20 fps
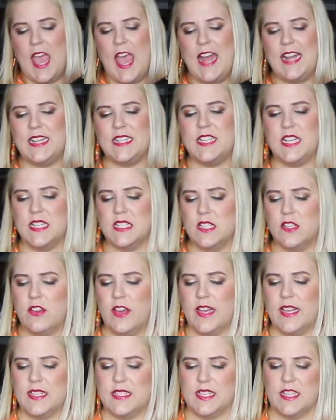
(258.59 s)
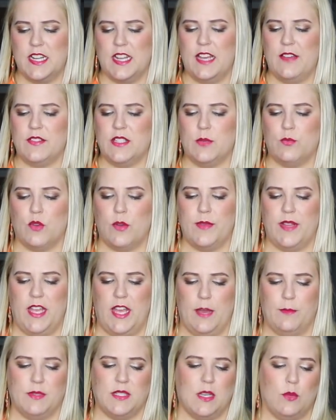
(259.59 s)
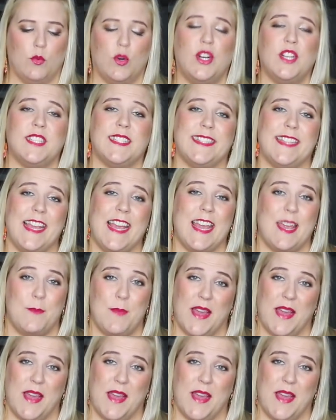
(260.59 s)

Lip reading: and it does look like it's gonna give some room in the hips, so we'll see,